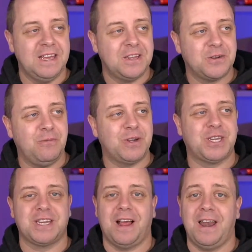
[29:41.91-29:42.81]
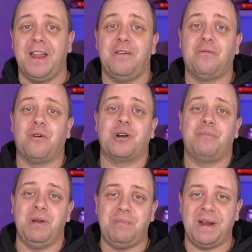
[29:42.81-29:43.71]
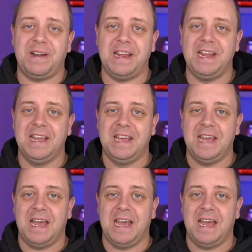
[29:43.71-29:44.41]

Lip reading: So it was a lot of work preparing,